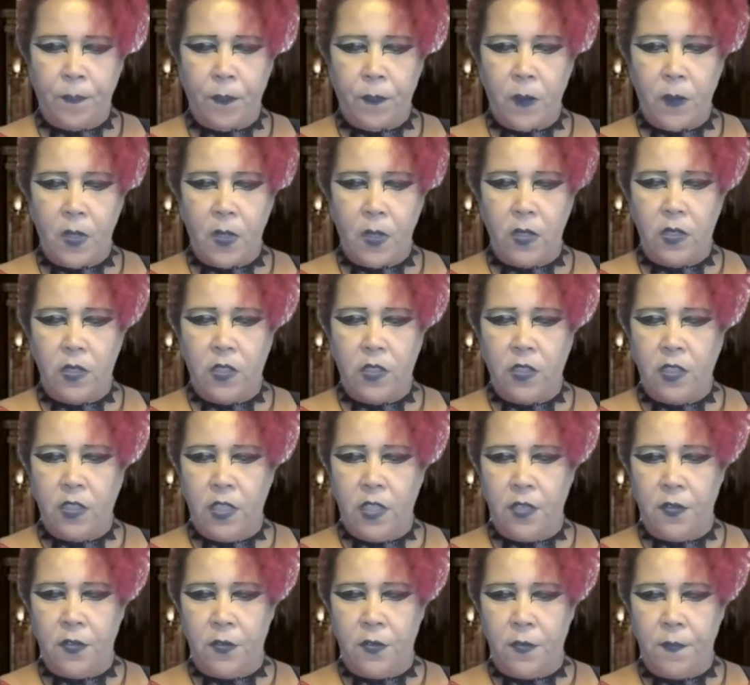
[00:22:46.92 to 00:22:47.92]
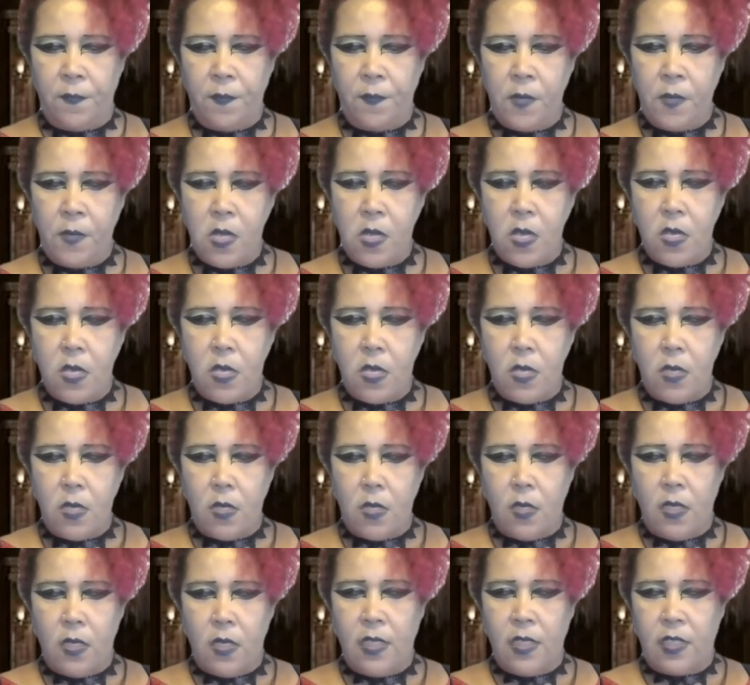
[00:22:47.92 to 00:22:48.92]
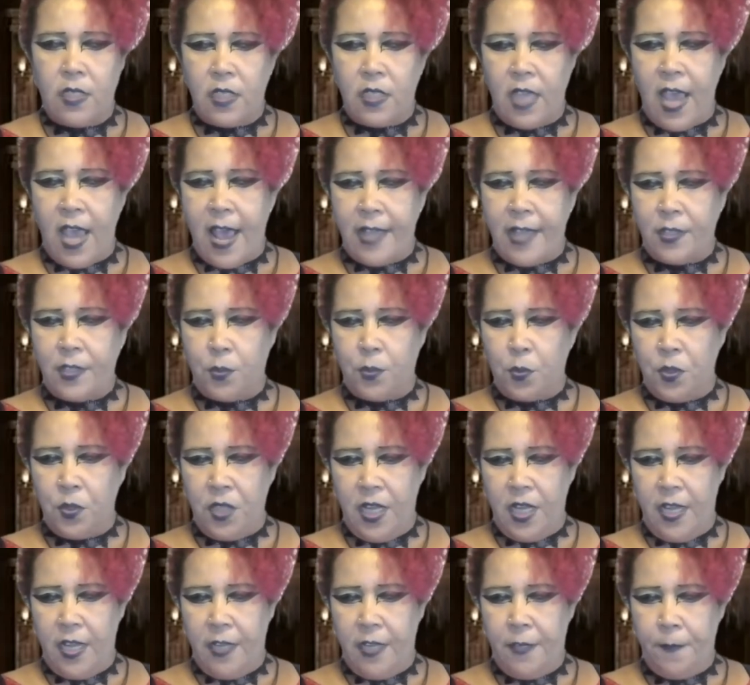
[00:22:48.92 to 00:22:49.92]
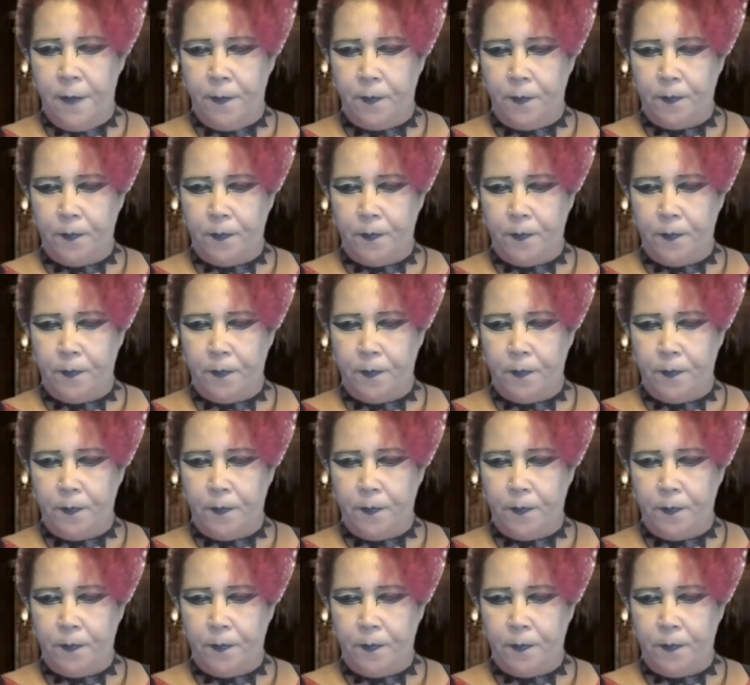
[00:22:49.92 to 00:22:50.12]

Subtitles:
Still, his cats were dead.